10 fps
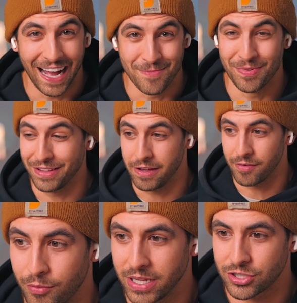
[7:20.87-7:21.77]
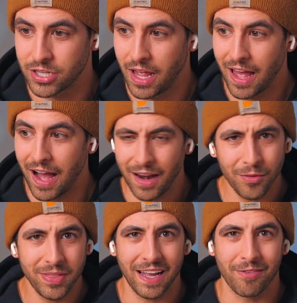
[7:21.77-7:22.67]
I believe, which I
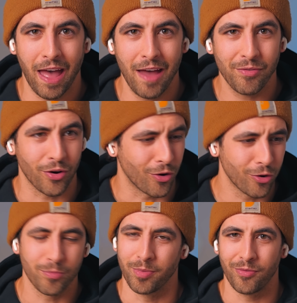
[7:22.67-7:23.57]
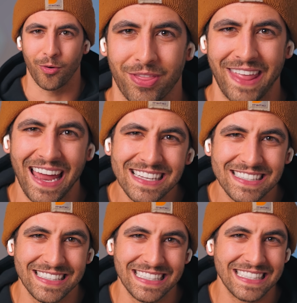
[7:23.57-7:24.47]
don't think I've ever heard before. That
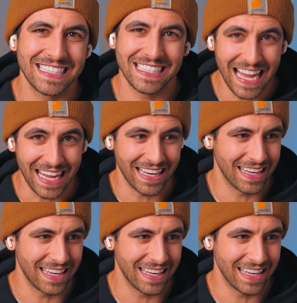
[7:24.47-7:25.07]
is insane.